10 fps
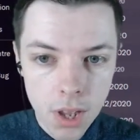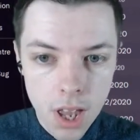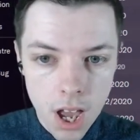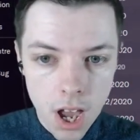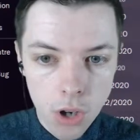
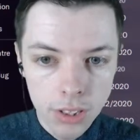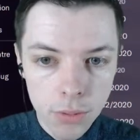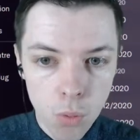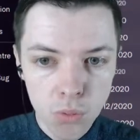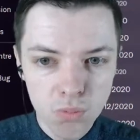Only
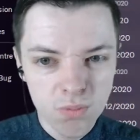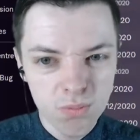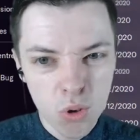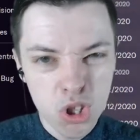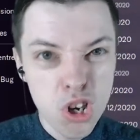1 or
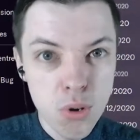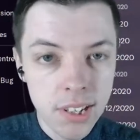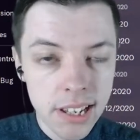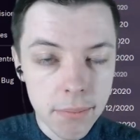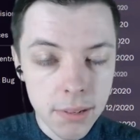2
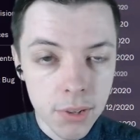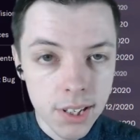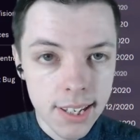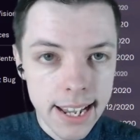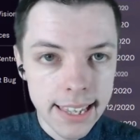teams, I would say,
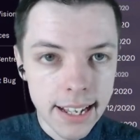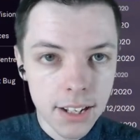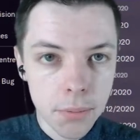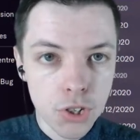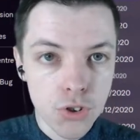that are going to be
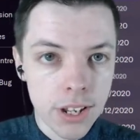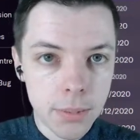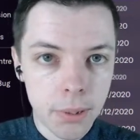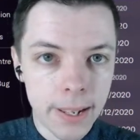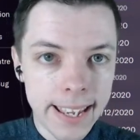tricky to
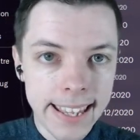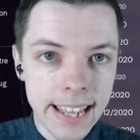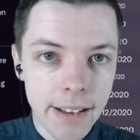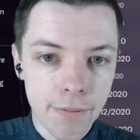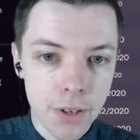play in that
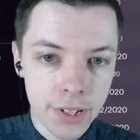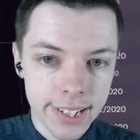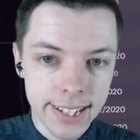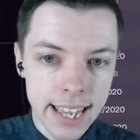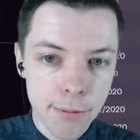first 6
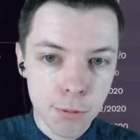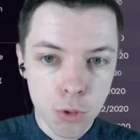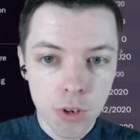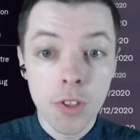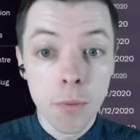games. One of them,
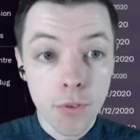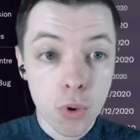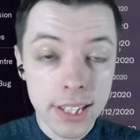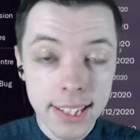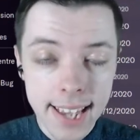of course, is
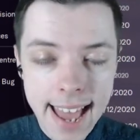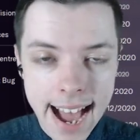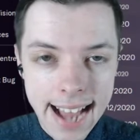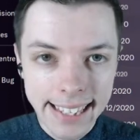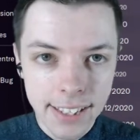
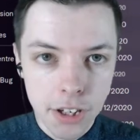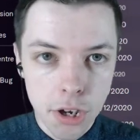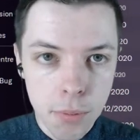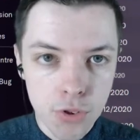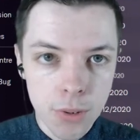Atletico
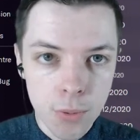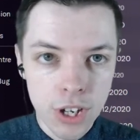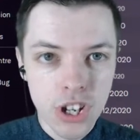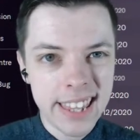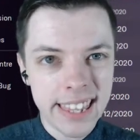Madrid, which
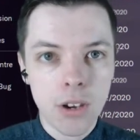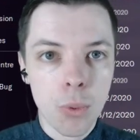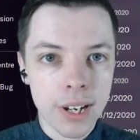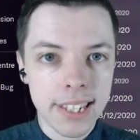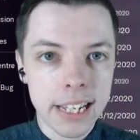they always say
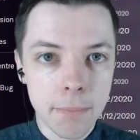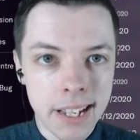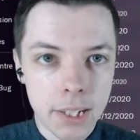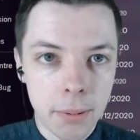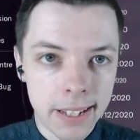it's best to
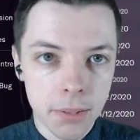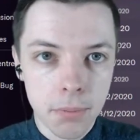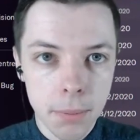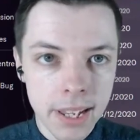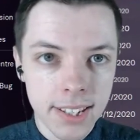play some of the
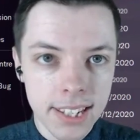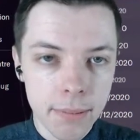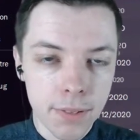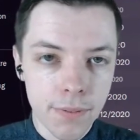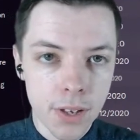biggest teams
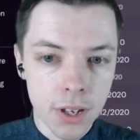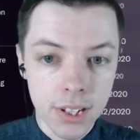first.